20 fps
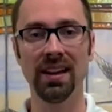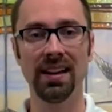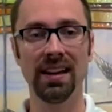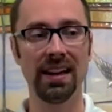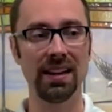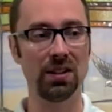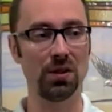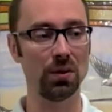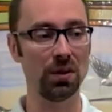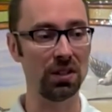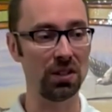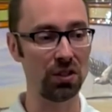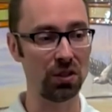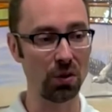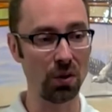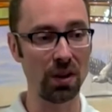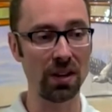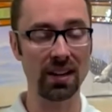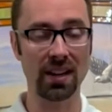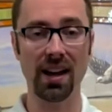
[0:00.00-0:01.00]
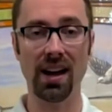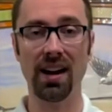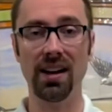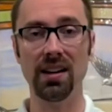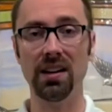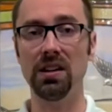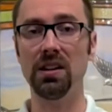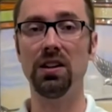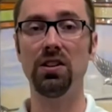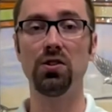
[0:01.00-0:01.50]
and to enjoy God
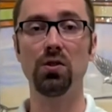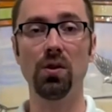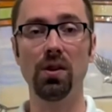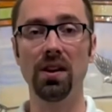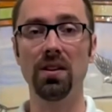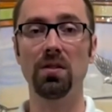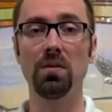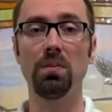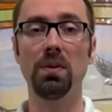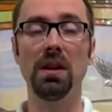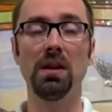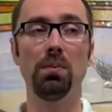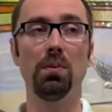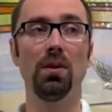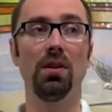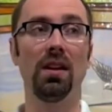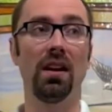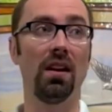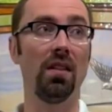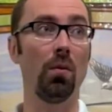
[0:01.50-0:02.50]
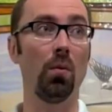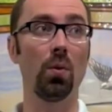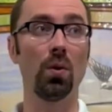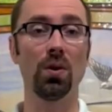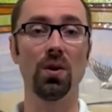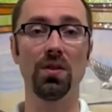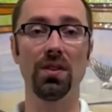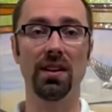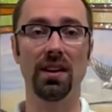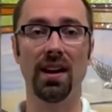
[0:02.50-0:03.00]
and to enjoy other people and the
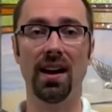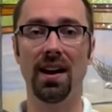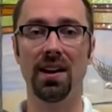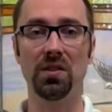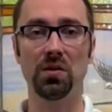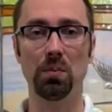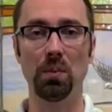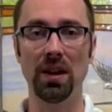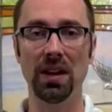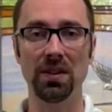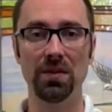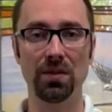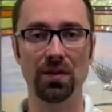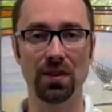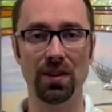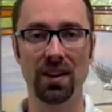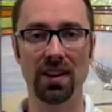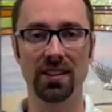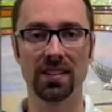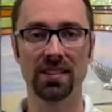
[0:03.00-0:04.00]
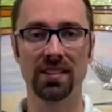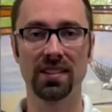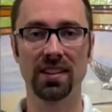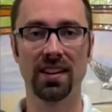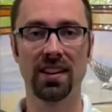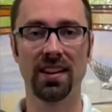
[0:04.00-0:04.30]
world that God has made for us.